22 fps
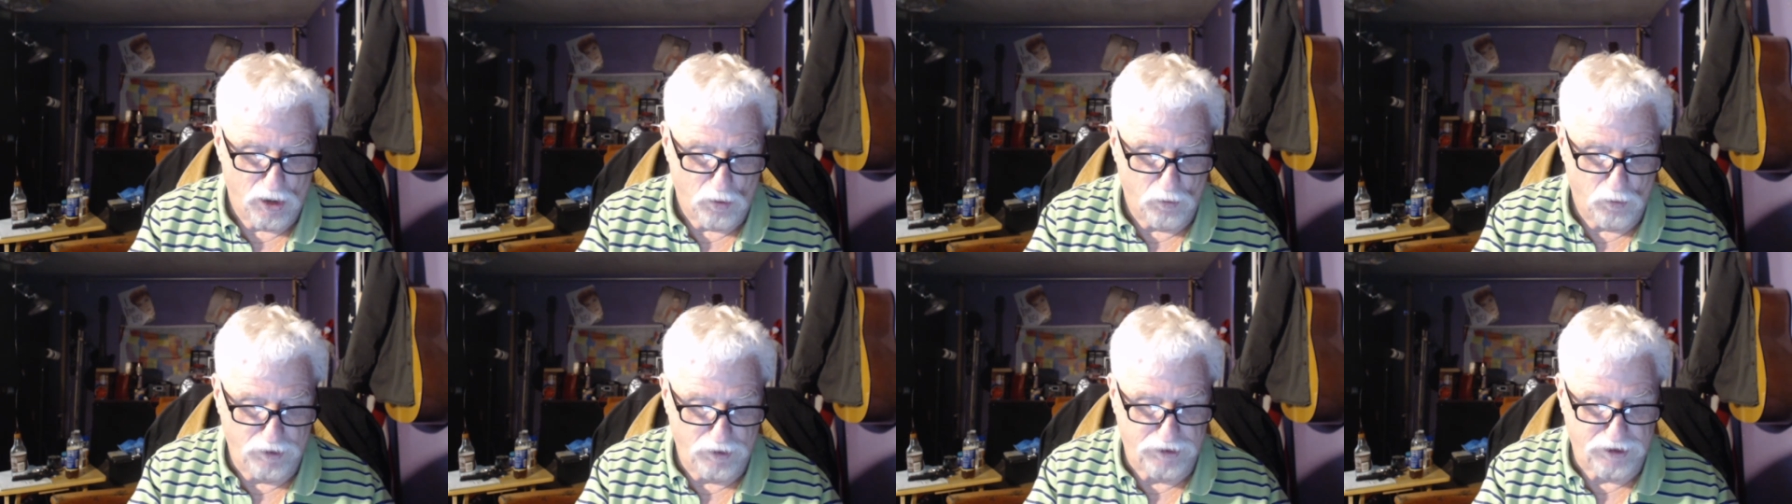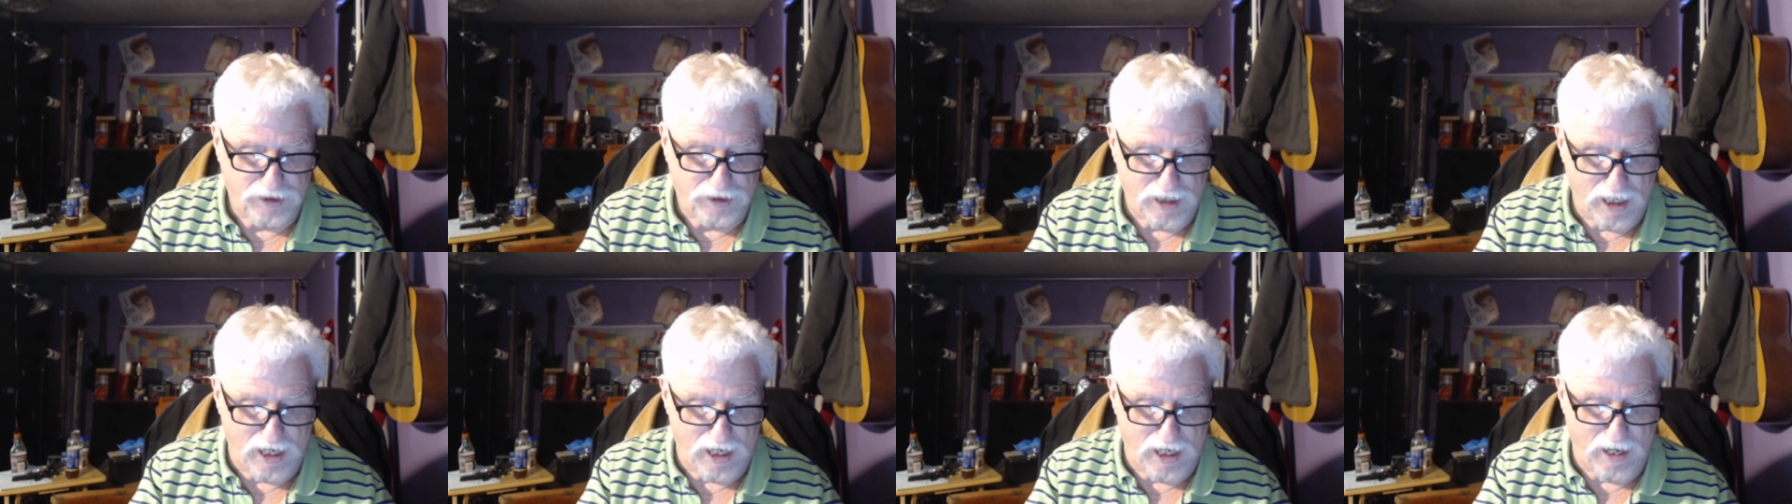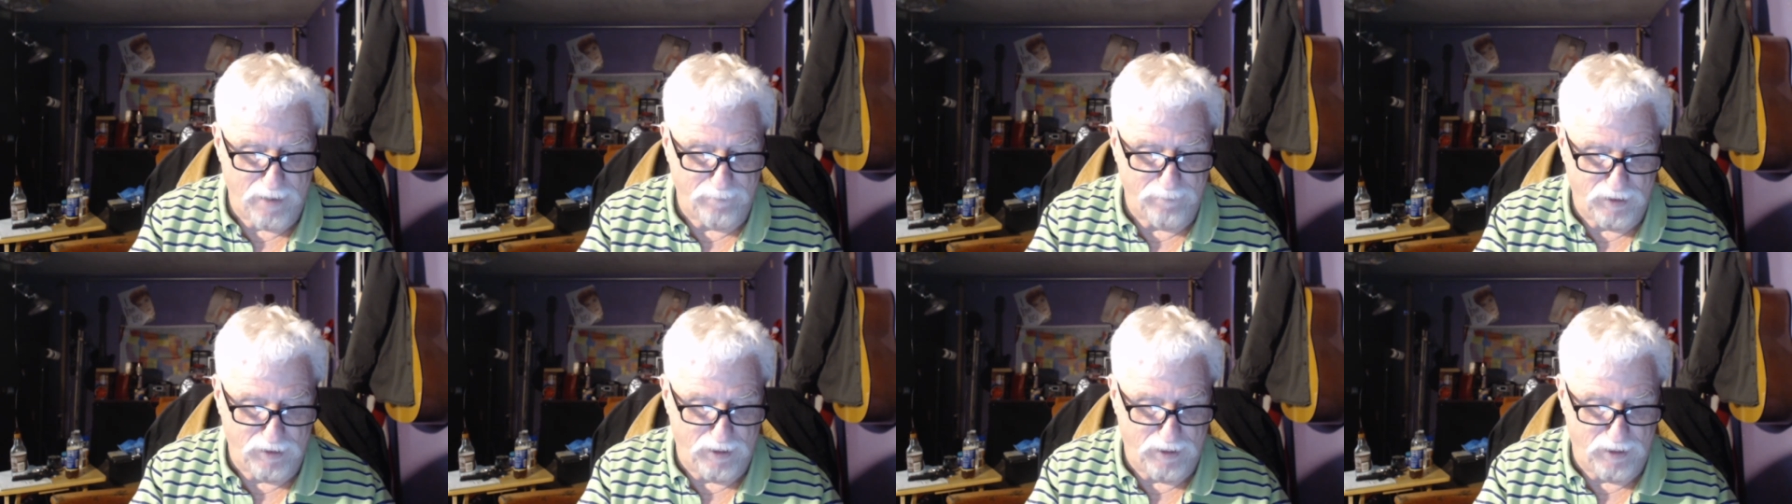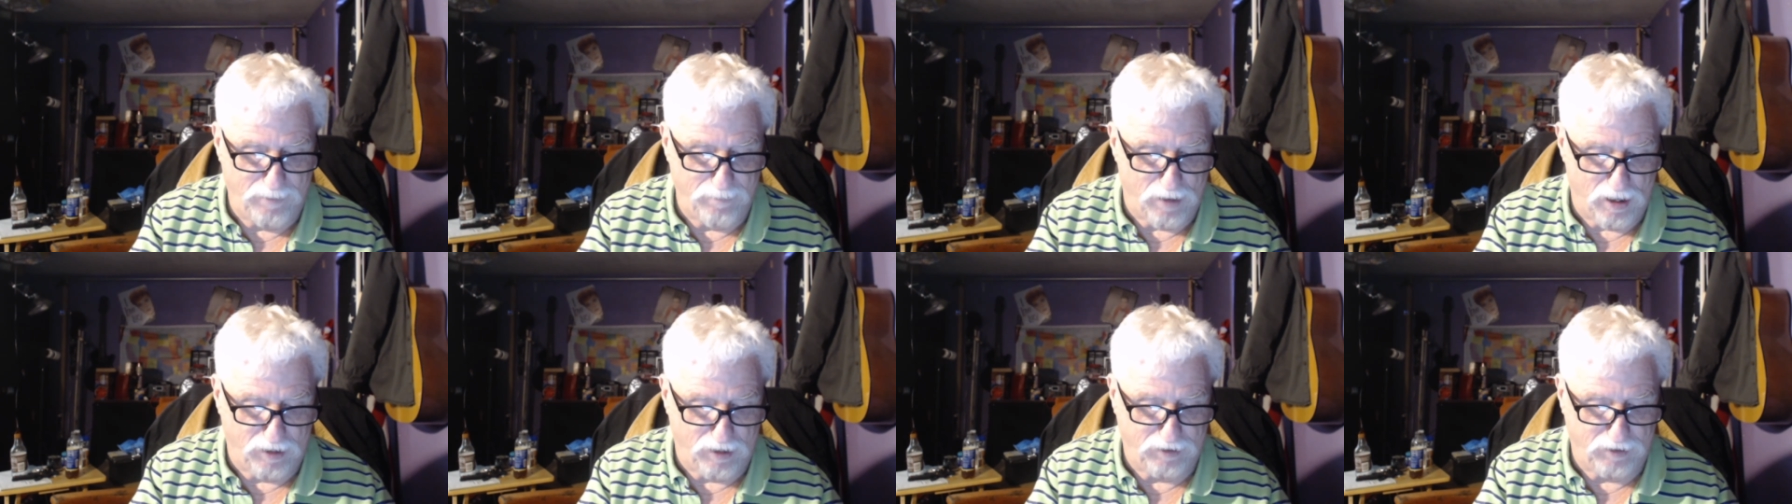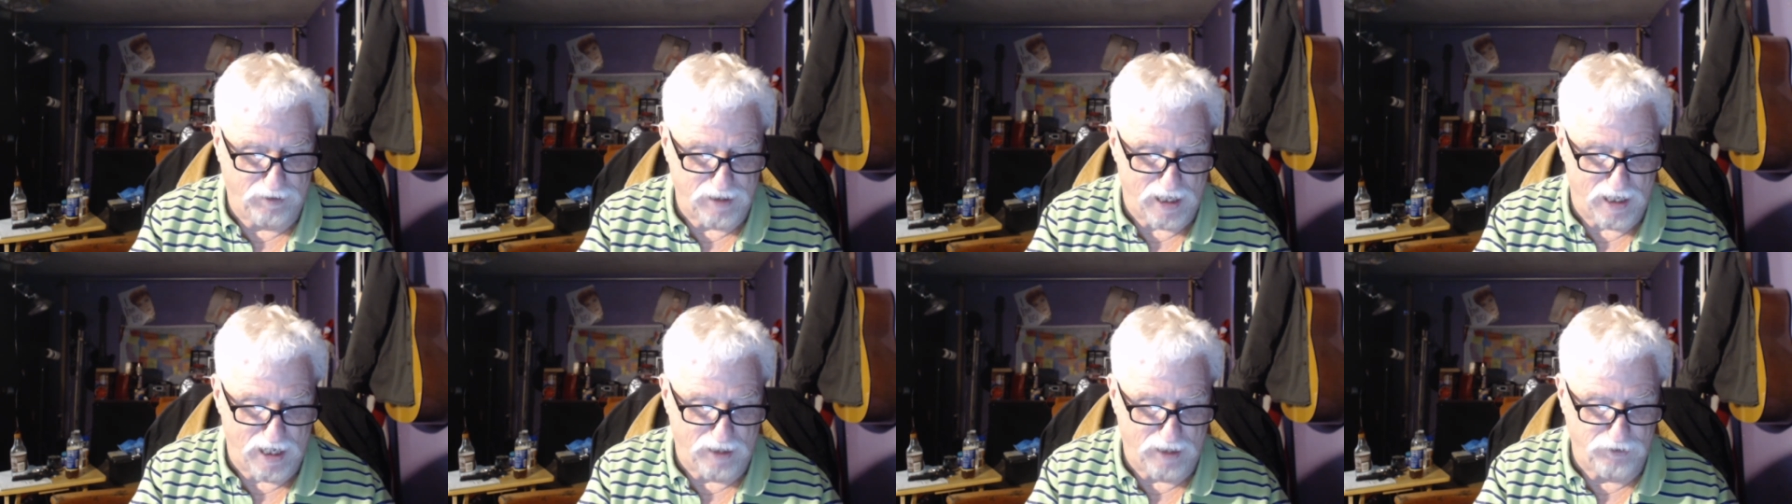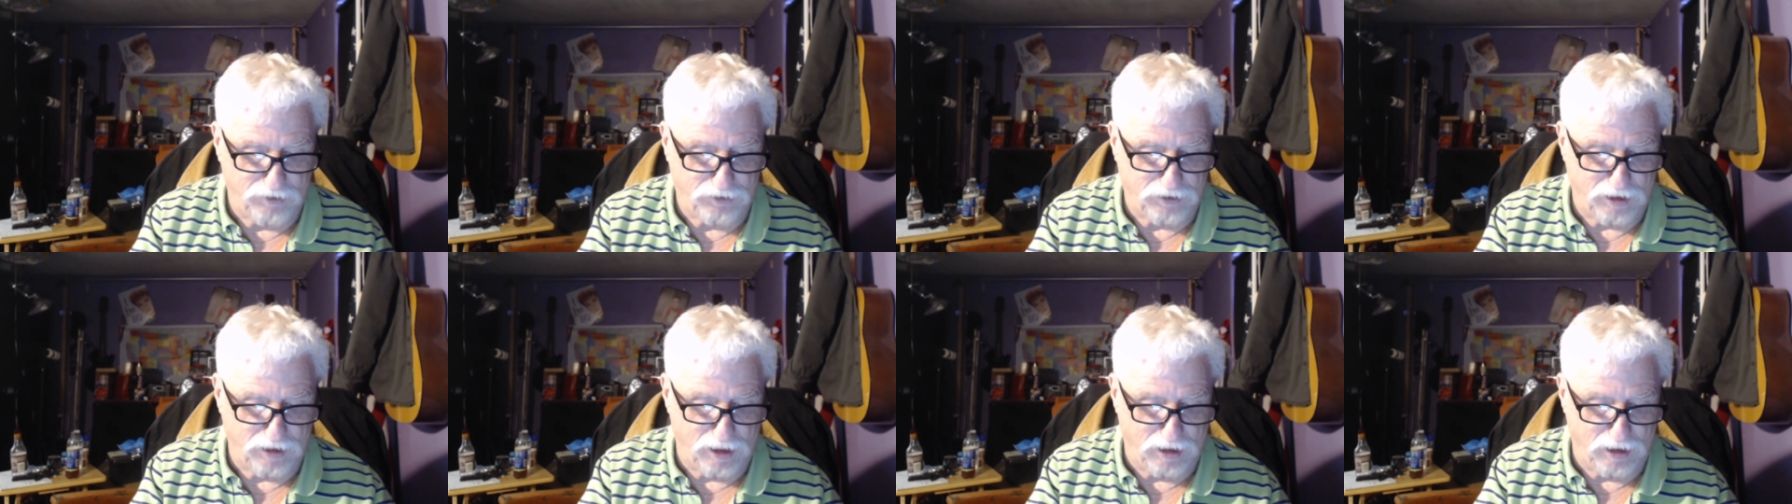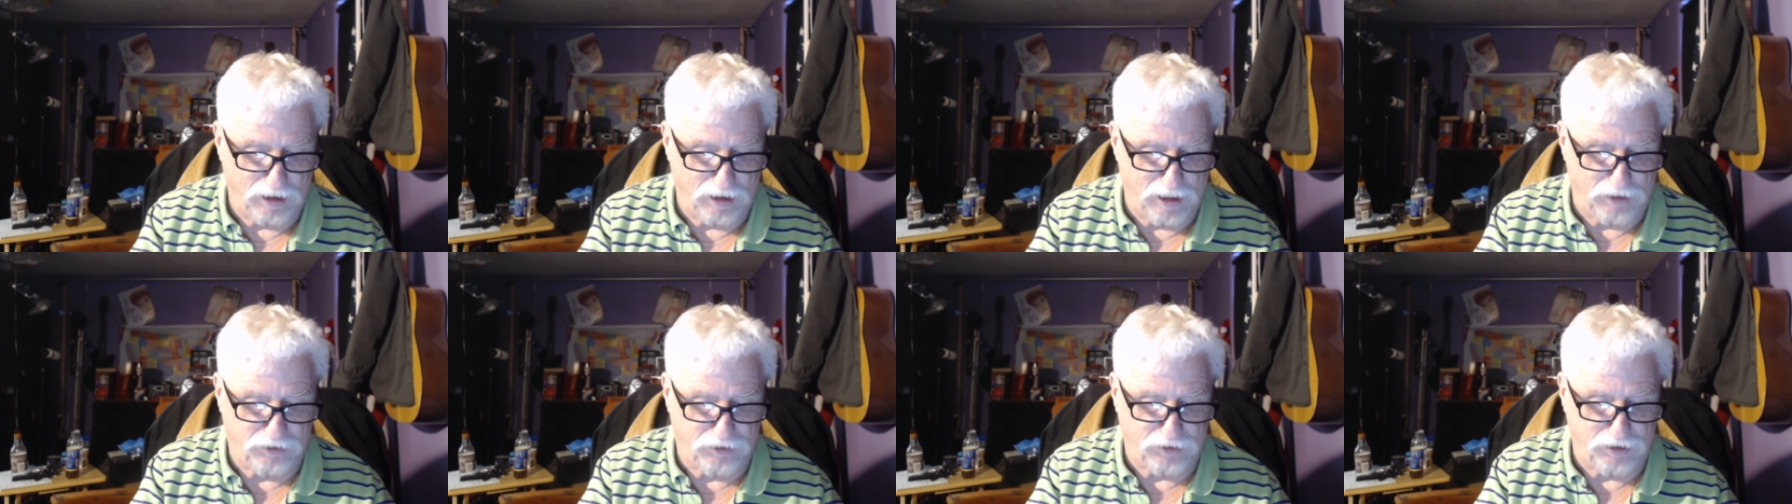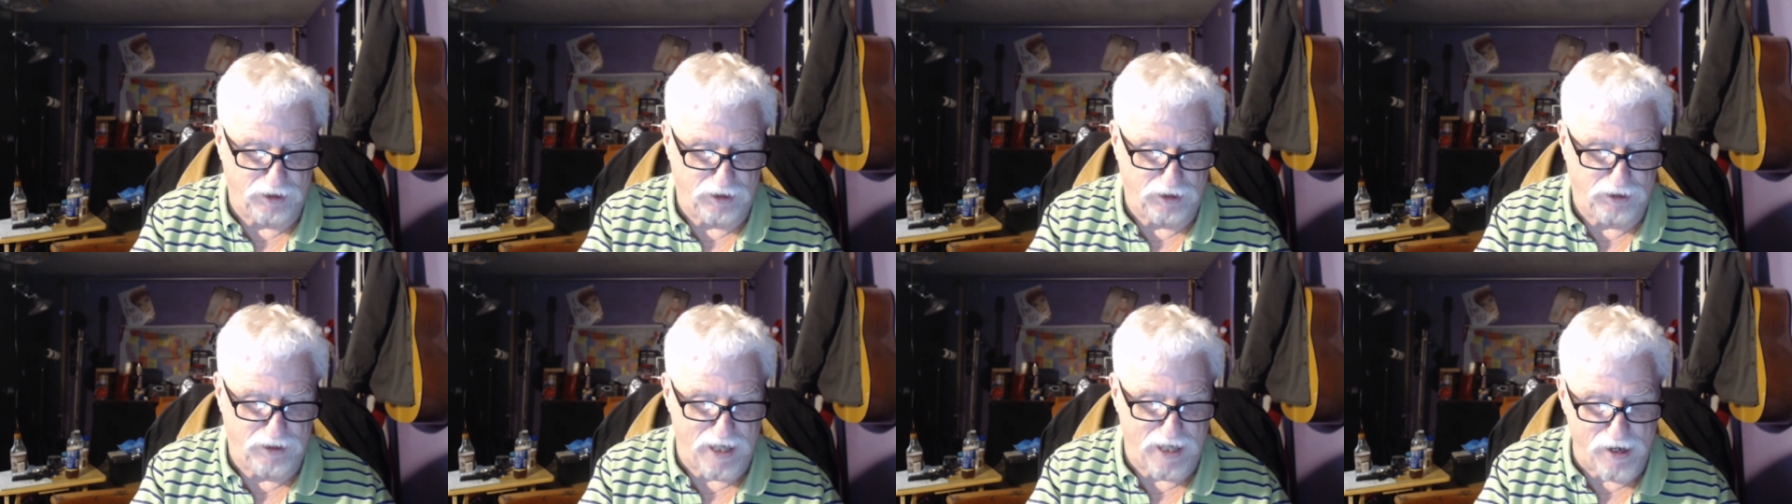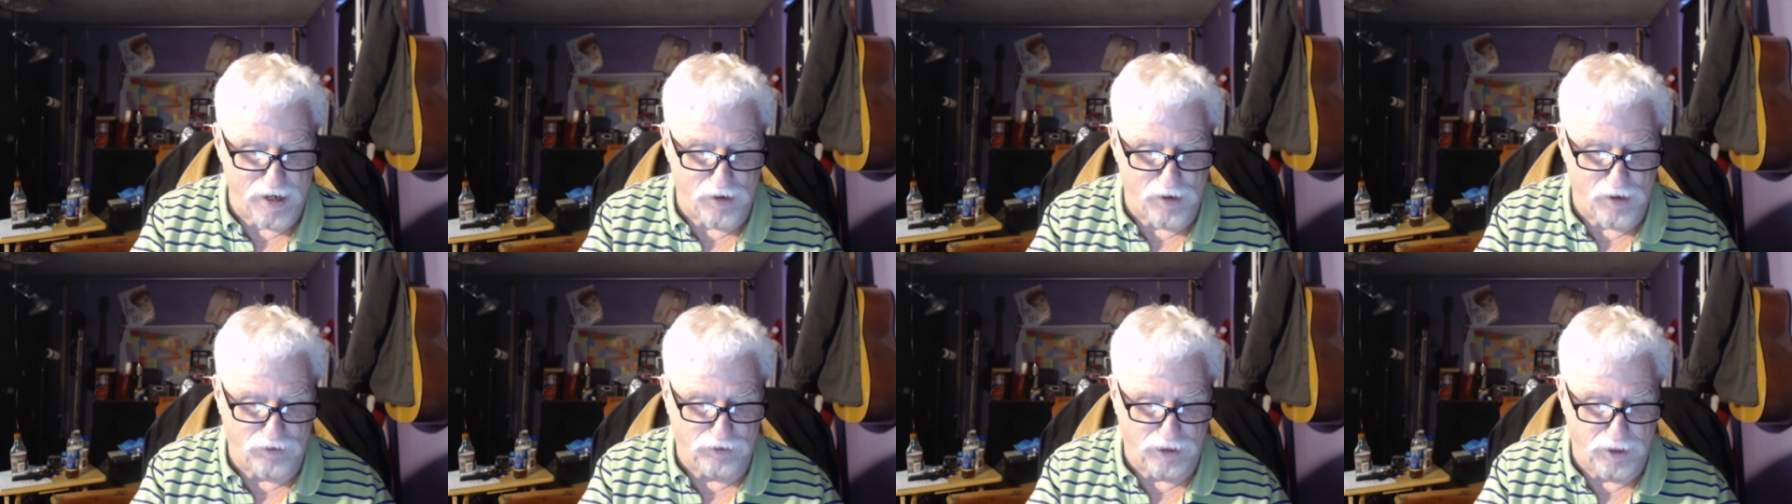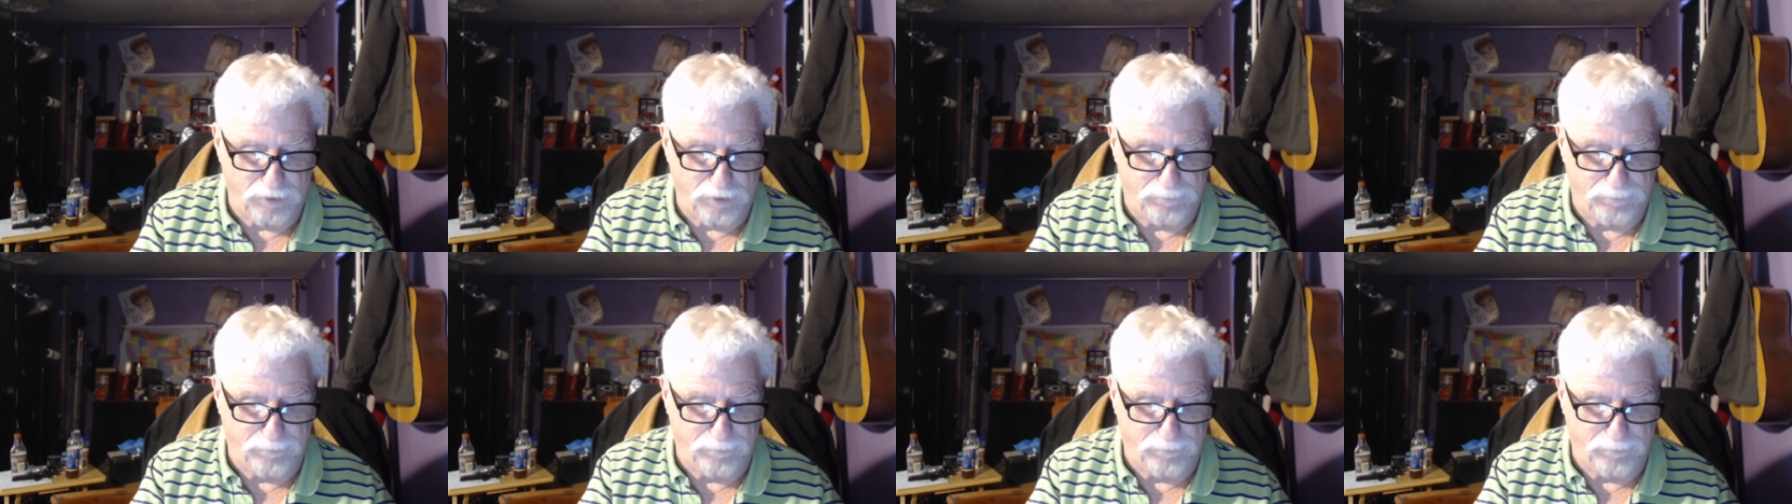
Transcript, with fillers: which can be monetized unless the download